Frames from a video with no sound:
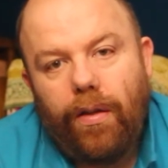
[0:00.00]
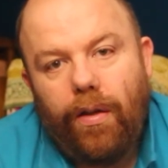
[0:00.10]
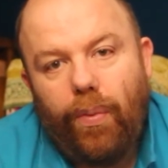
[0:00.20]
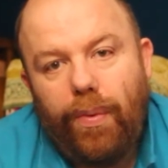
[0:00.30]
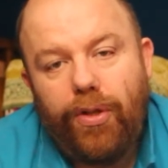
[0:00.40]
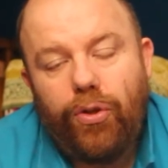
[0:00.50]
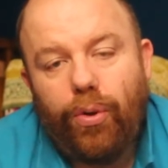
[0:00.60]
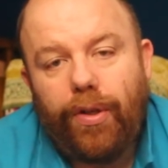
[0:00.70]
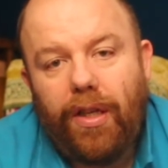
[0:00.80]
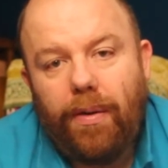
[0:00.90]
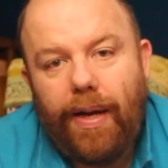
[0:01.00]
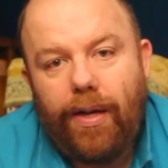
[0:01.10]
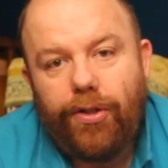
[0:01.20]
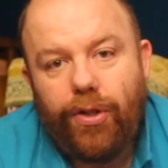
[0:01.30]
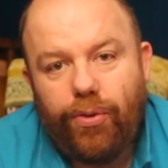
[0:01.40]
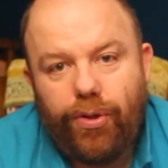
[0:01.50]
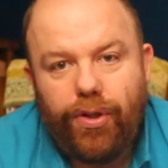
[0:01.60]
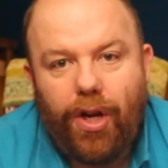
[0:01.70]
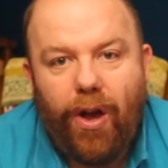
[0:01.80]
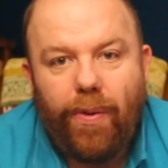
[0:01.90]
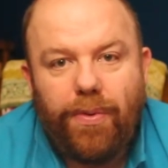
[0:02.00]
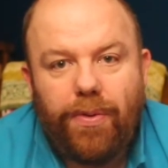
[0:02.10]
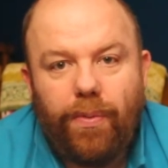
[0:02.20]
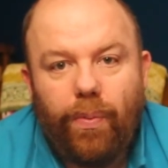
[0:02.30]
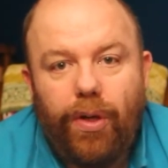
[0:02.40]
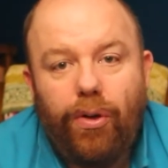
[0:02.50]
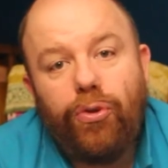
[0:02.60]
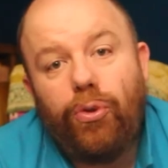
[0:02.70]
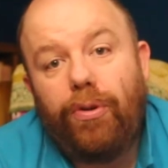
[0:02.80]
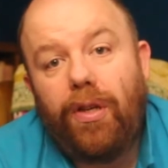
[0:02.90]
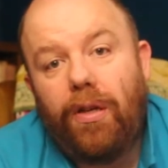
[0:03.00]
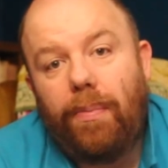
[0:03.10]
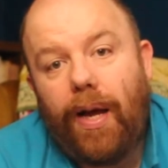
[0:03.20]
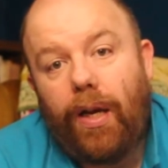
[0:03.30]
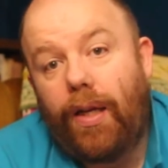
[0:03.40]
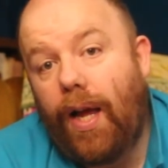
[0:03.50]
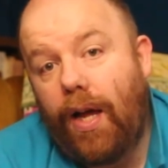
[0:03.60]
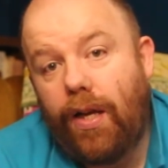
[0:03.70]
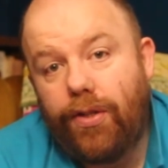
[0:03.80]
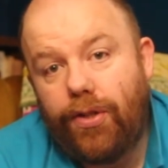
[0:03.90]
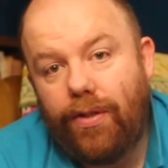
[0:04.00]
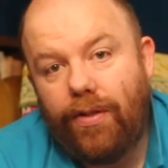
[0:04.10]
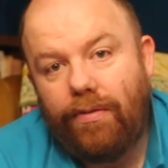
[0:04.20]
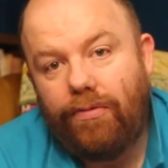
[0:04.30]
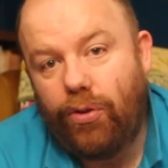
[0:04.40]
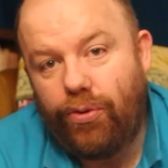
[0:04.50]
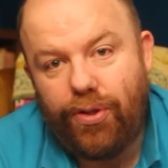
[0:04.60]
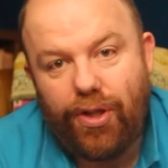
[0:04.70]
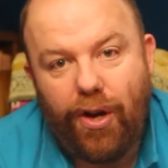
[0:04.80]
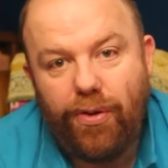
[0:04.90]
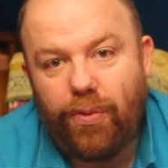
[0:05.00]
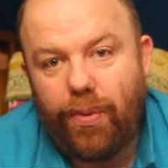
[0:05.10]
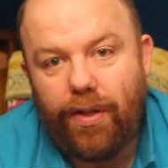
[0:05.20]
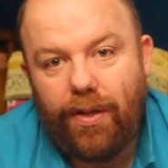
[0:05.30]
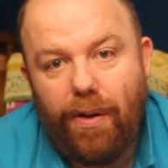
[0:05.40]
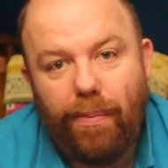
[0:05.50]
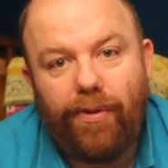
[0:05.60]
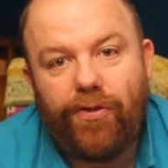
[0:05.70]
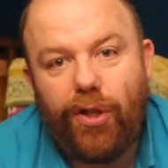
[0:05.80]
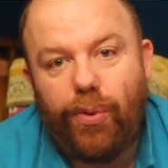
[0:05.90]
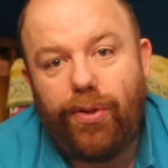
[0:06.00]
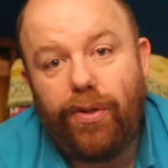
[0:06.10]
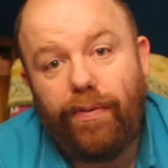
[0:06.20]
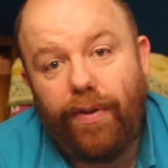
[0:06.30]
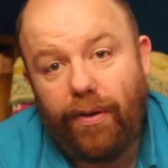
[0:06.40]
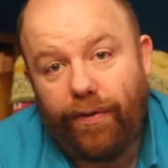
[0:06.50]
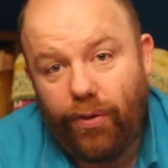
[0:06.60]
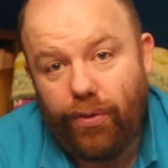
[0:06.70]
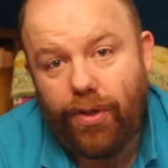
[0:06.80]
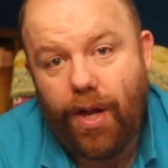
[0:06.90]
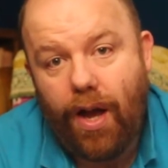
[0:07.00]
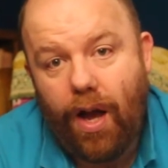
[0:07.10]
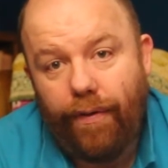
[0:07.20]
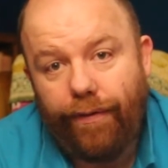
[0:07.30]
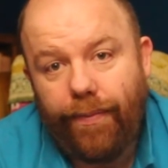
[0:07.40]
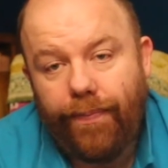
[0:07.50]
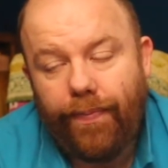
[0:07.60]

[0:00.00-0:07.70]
And when we're talking about children's homes, we're not talking about large children's homes with a number of children and very few staff.